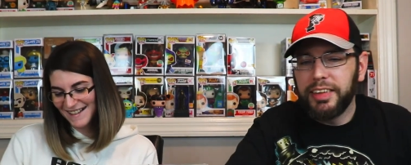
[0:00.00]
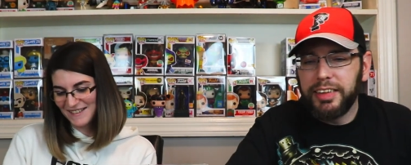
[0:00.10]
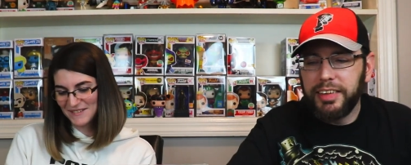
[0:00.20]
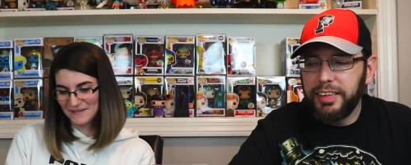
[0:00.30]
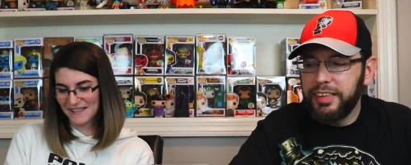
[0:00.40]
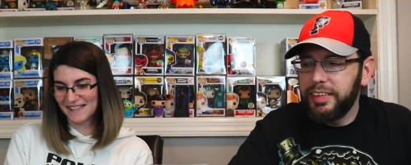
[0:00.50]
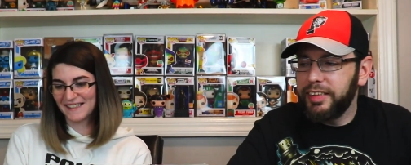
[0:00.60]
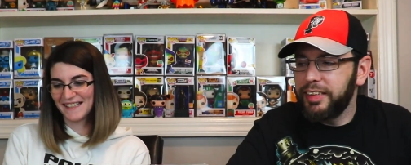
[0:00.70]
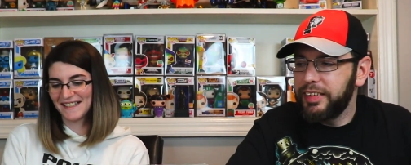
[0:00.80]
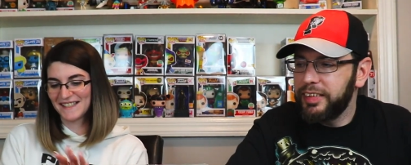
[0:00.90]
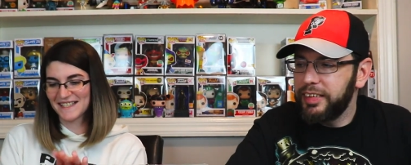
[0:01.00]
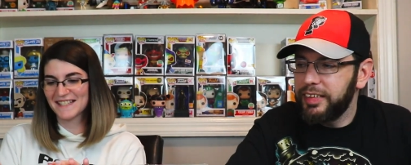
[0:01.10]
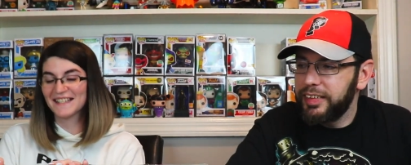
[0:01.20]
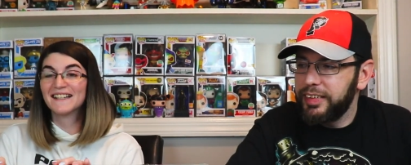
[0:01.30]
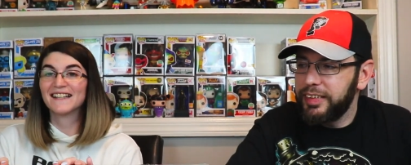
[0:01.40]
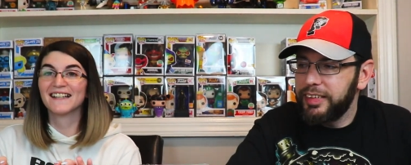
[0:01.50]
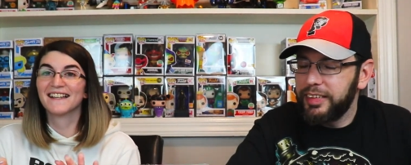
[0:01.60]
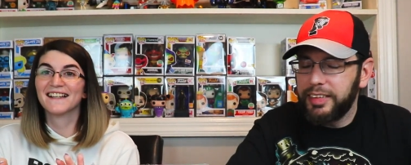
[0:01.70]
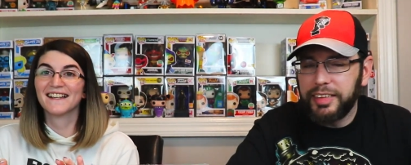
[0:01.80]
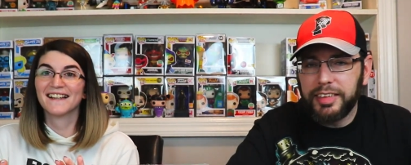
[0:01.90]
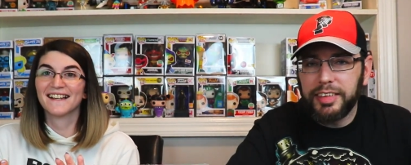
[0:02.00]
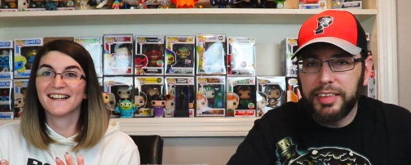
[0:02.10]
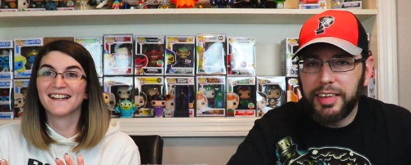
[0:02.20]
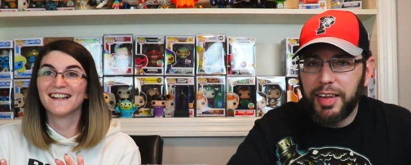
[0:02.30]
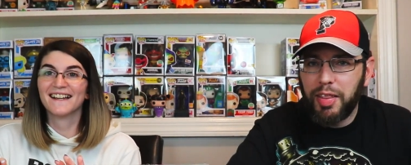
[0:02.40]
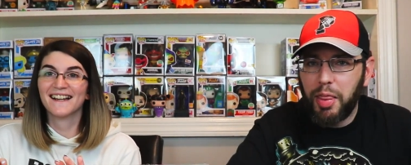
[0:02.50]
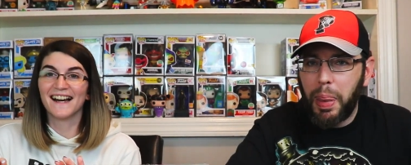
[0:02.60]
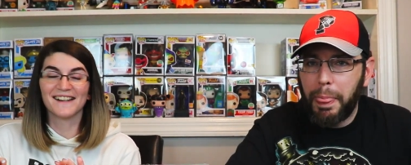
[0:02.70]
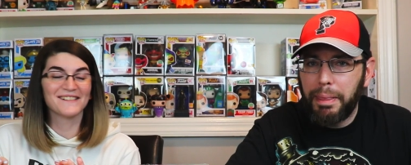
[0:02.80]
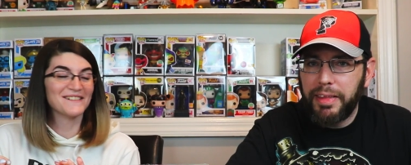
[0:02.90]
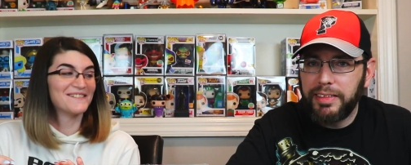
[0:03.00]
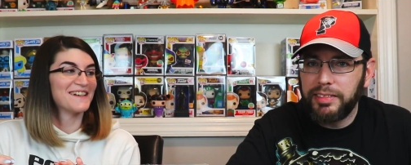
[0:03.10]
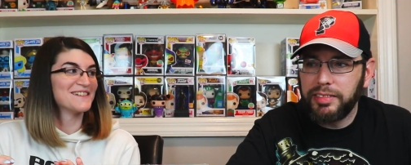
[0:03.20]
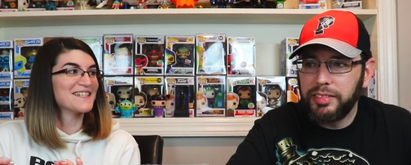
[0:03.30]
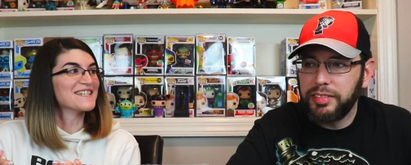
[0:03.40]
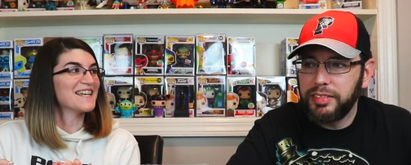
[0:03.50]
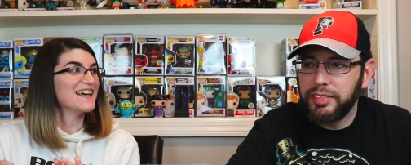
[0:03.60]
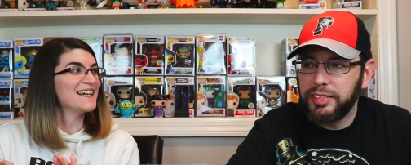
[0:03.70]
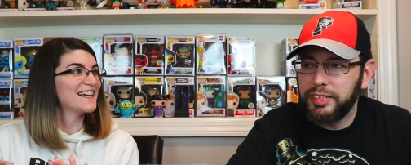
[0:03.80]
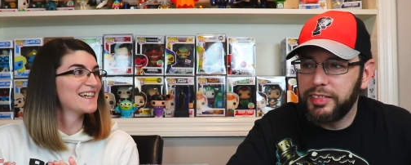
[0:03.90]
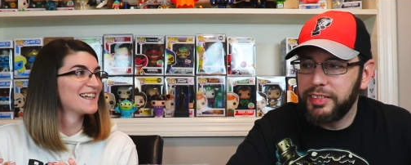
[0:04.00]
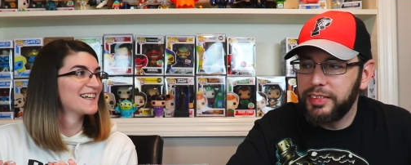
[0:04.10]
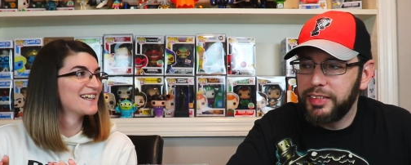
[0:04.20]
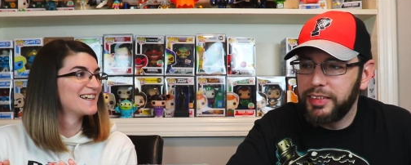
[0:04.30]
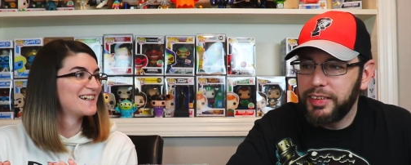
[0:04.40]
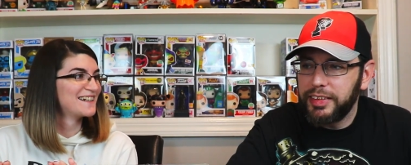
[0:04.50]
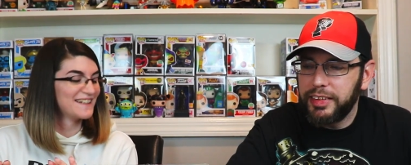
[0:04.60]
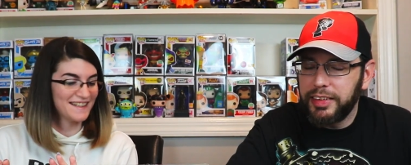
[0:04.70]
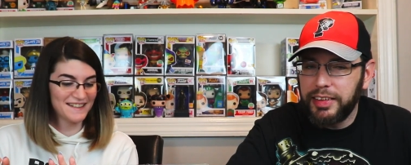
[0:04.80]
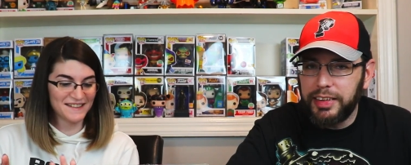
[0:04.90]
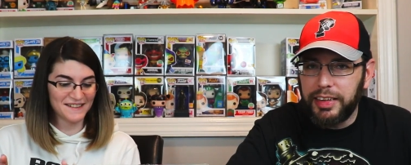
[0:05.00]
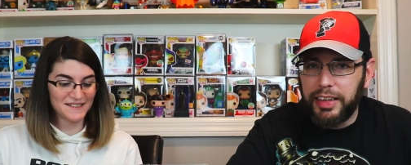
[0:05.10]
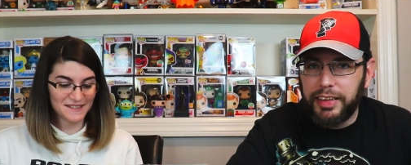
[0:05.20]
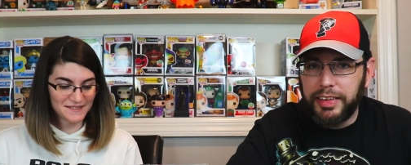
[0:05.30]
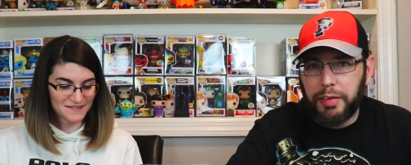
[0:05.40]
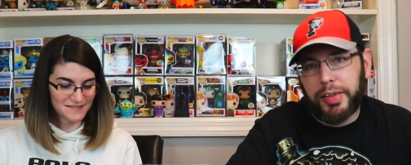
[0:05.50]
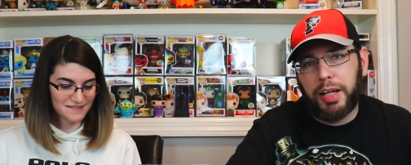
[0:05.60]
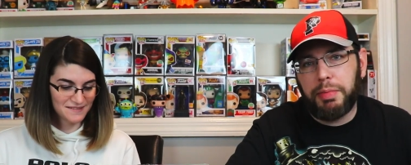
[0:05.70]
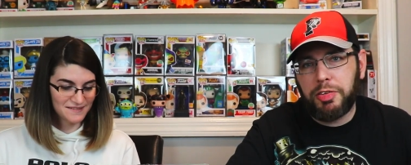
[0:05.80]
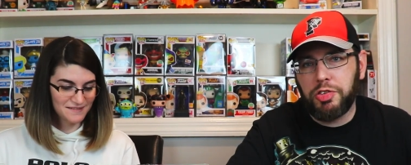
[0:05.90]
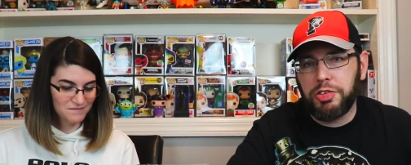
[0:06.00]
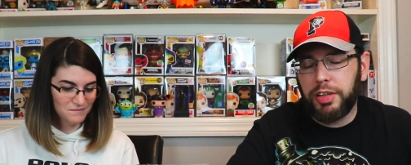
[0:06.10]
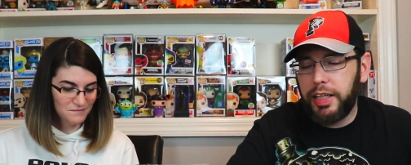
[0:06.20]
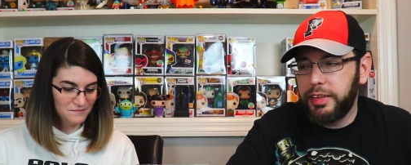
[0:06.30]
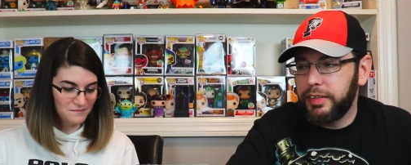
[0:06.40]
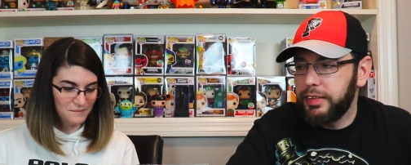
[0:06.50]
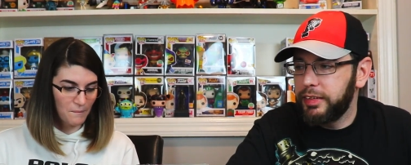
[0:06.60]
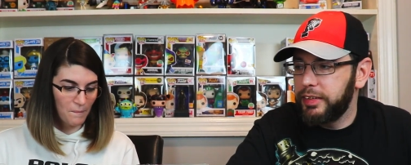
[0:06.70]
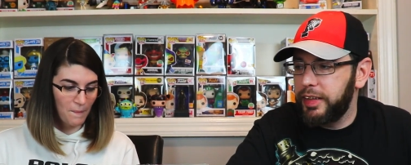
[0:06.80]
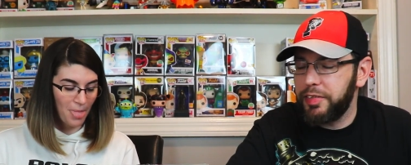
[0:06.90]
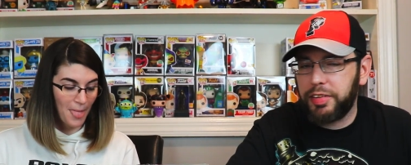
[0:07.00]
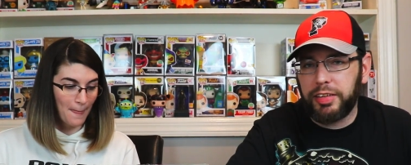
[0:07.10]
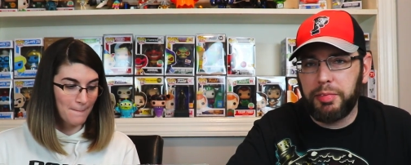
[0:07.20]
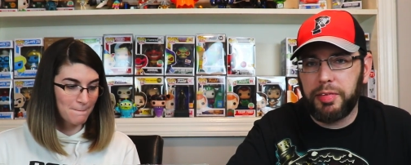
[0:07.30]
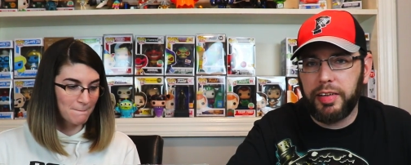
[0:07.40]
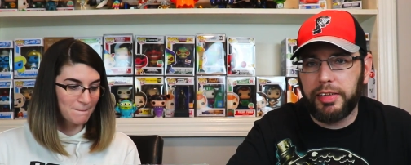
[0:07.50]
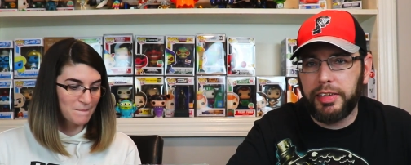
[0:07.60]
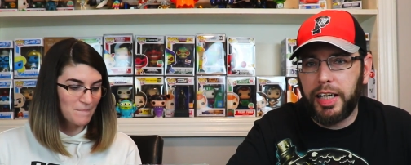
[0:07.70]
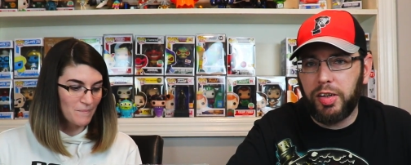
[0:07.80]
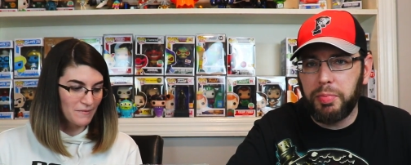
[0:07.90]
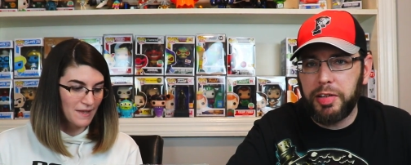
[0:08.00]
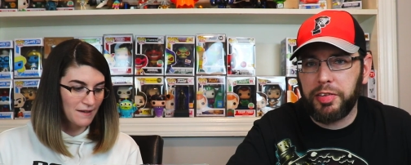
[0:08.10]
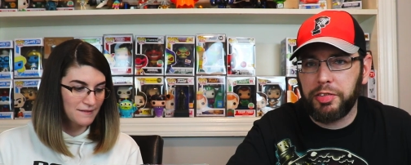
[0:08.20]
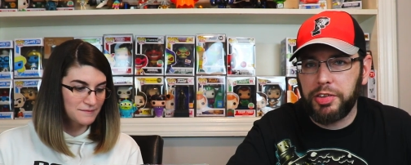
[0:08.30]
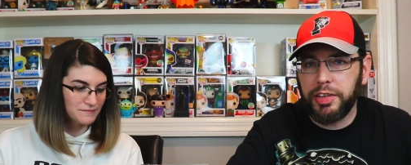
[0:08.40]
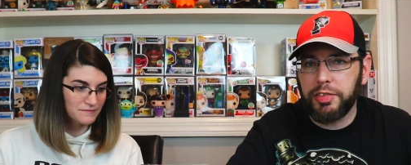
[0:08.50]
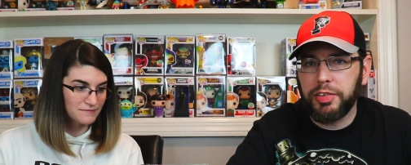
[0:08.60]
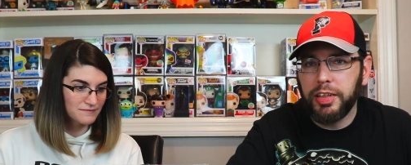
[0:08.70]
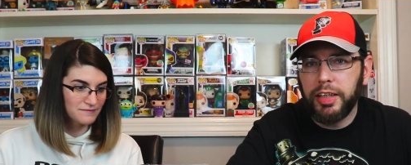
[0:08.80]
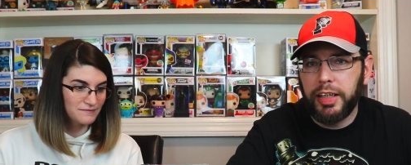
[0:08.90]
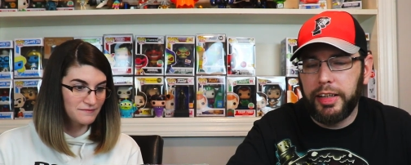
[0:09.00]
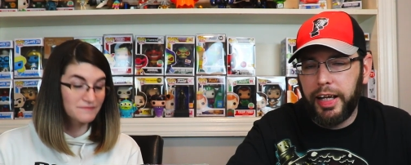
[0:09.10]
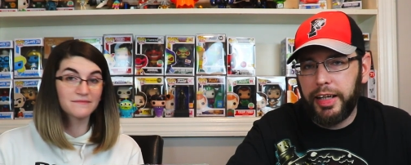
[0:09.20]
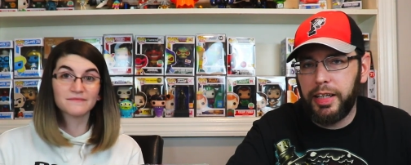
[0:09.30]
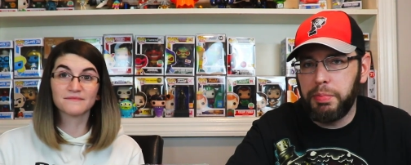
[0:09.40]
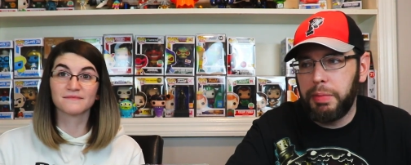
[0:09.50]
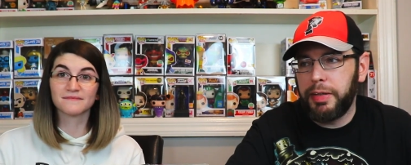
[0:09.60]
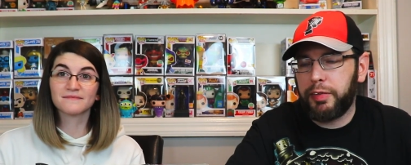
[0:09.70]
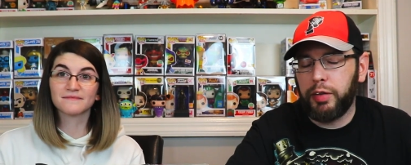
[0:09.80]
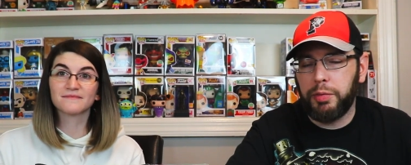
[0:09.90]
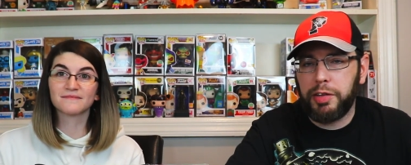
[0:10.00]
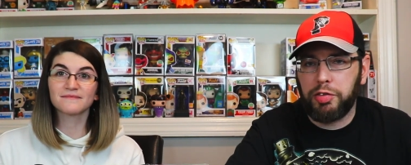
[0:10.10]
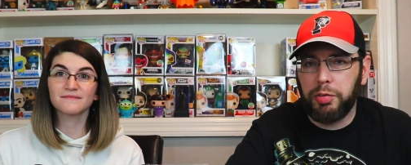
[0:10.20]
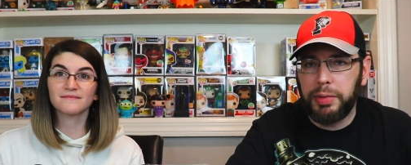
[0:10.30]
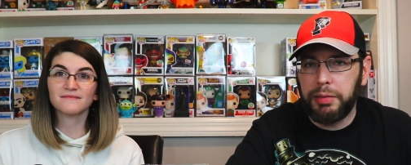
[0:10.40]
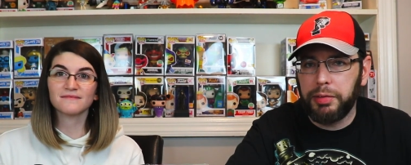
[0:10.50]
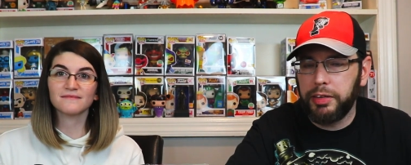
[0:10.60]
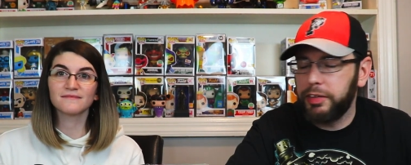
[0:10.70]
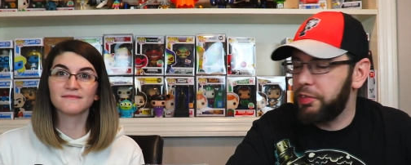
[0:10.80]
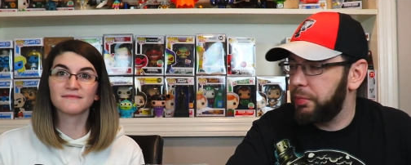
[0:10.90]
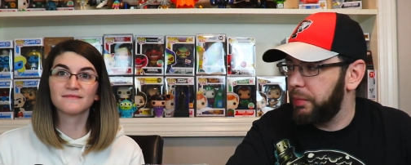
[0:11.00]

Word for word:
Speaker 1: Oh my goodness. I don't know what else to say.
Speaker 2: Uh, now we gotta message her on Instagram and tell her how amazing she is, and that in maybe three weeks we'll be able to she'll